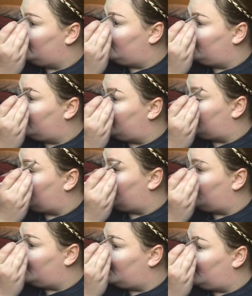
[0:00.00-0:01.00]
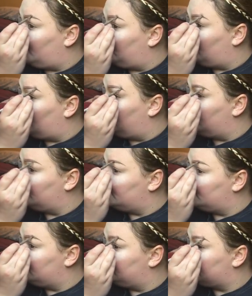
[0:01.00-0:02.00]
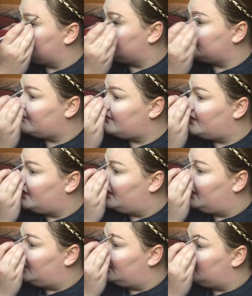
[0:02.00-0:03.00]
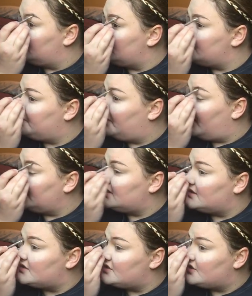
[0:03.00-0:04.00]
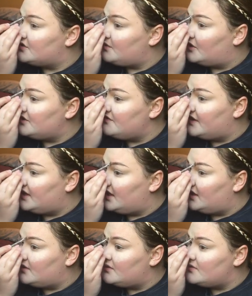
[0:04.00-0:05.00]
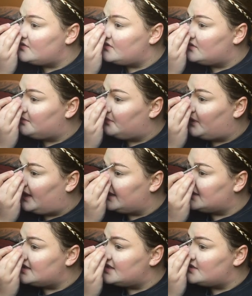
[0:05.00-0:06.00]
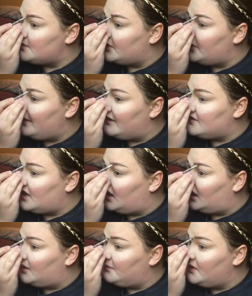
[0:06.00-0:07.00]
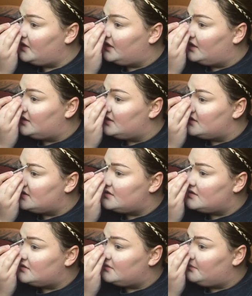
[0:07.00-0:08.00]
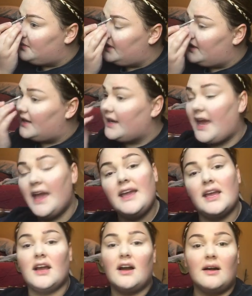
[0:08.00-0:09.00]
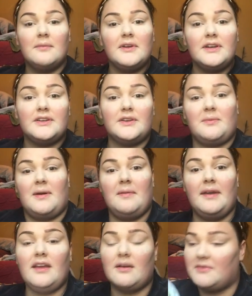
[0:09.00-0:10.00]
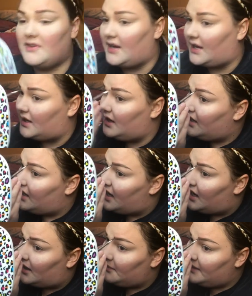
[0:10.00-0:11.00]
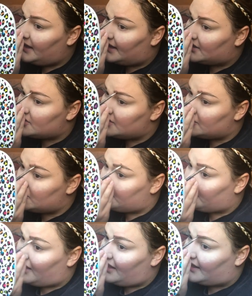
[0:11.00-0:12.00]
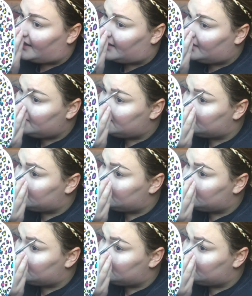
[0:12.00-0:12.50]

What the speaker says: you'll get there, I promise. Just practice. Just watch videos. Practice when you have time. Be like, hey, I'm going to do my makeup today. I'm going to actually try